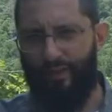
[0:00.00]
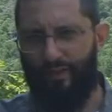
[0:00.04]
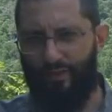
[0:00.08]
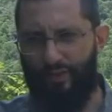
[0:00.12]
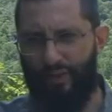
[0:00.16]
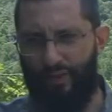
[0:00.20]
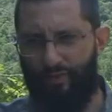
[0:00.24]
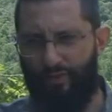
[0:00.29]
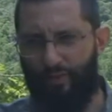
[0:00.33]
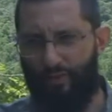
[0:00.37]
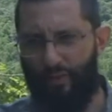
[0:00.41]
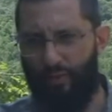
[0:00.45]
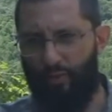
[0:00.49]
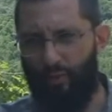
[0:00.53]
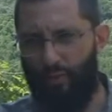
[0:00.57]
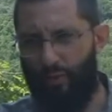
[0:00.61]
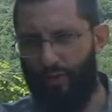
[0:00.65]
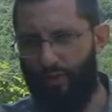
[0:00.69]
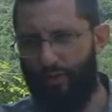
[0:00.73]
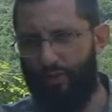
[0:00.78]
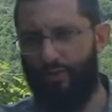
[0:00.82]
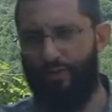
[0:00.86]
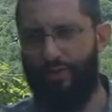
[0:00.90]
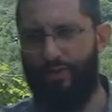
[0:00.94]
There's never been
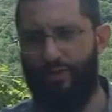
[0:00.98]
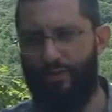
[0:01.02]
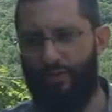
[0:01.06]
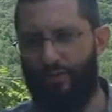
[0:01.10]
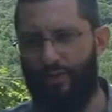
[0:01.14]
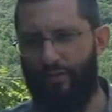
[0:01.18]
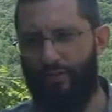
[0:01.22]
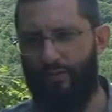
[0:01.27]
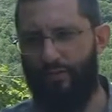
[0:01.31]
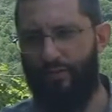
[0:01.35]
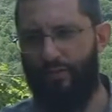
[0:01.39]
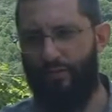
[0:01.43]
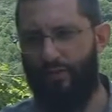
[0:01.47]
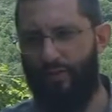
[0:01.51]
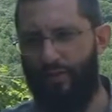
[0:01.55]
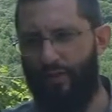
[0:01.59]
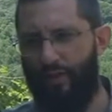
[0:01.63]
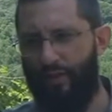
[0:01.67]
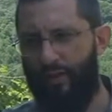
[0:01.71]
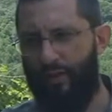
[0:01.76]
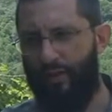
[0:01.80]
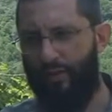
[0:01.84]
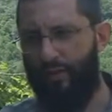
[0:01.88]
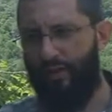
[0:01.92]
one Christian
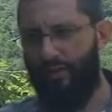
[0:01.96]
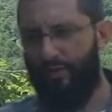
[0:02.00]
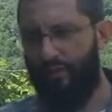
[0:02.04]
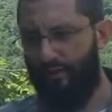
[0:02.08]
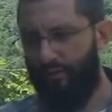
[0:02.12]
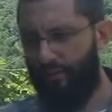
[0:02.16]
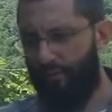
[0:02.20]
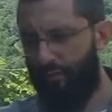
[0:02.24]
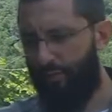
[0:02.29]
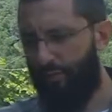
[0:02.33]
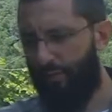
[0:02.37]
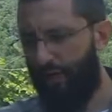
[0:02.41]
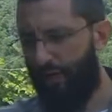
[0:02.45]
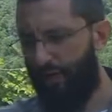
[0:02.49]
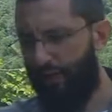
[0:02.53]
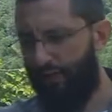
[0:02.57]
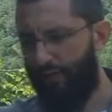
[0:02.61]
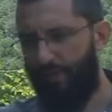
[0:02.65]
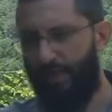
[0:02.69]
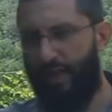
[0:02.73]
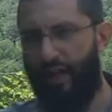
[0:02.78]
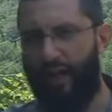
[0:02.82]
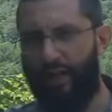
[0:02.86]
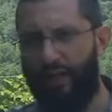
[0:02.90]
that's ever put out a
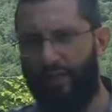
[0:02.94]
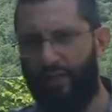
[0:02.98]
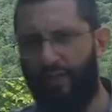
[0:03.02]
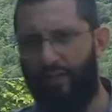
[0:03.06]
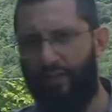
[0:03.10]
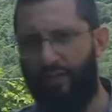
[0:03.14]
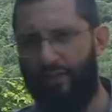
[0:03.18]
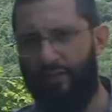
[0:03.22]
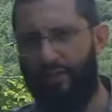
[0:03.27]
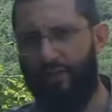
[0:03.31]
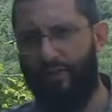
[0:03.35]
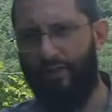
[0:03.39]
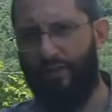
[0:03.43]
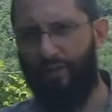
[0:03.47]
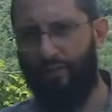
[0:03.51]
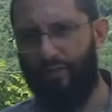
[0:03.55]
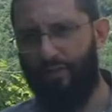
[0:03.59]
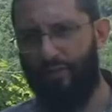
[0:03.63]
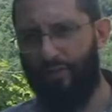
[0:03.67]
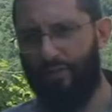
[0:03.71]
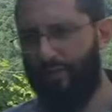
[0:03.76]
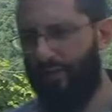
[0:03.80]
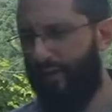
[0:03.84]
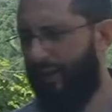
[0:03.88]
tract that the
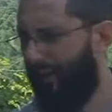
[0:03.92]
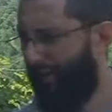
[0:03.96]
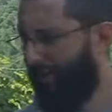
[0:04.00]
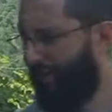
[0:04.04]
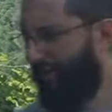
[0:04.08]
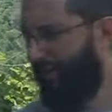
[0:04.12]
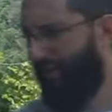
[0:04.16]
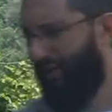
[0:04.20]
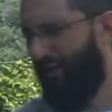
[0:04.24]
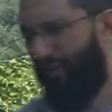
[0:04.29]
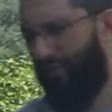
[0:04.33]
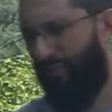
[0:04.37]
Lord looks down and says,